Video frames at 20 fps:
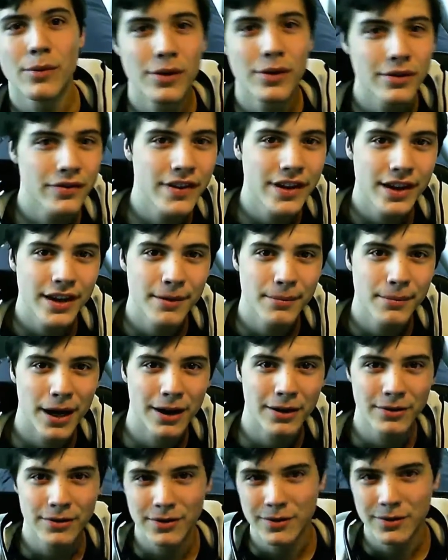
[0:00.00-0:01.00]
1 thing
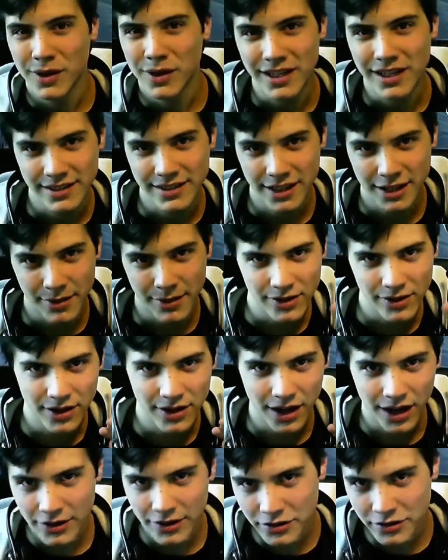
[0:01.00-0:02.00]
about what I said
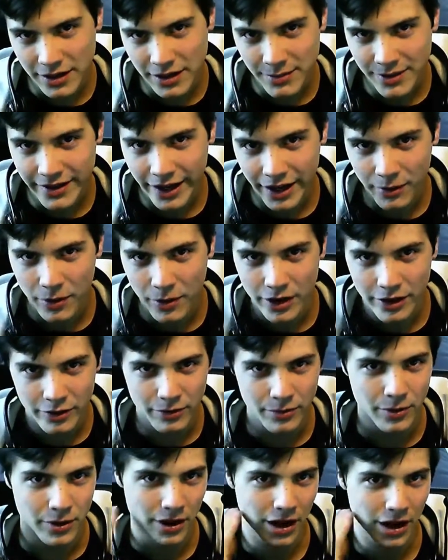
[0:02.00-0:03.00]
about live streaming, that I want to
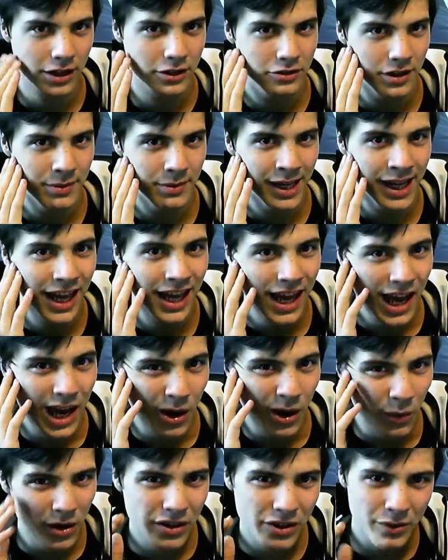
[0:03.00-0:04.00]
do more live streaming.
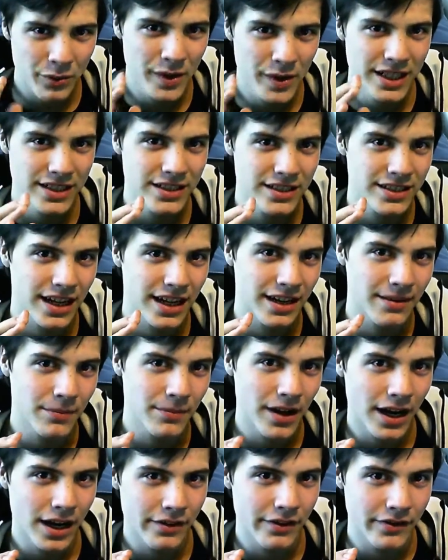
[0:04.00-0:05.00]
One of the reasons
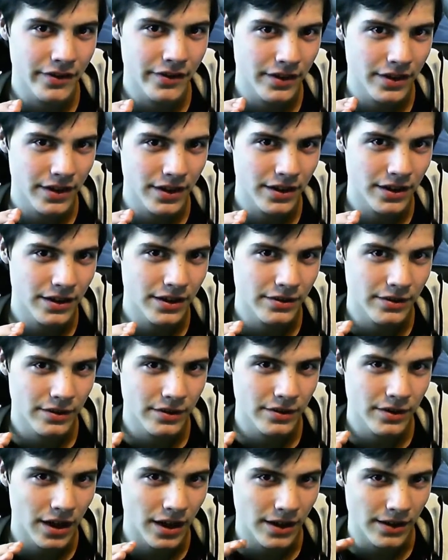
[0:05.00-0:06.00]
I'm kind of
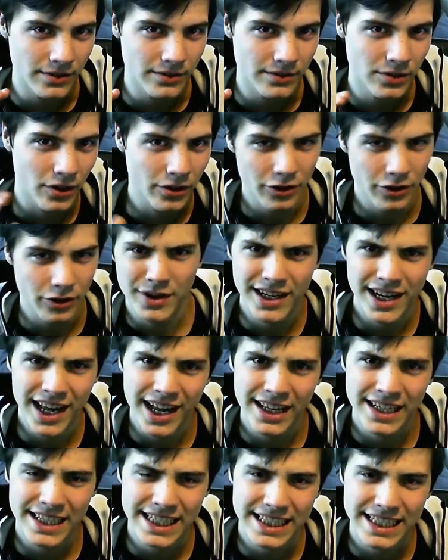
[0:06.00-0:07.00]
not doing
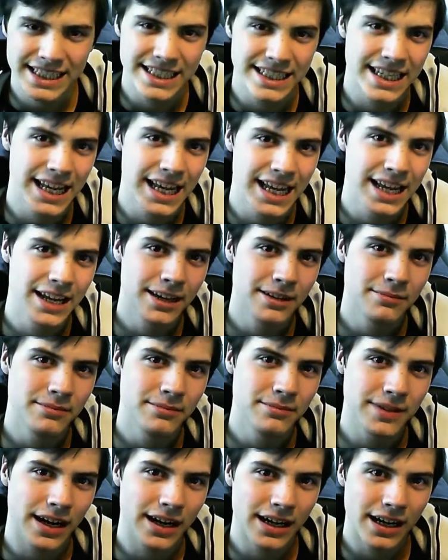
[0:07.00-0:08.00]
that is
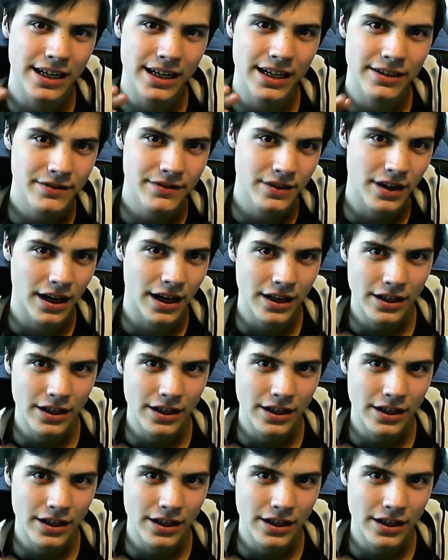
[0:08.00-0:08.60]
I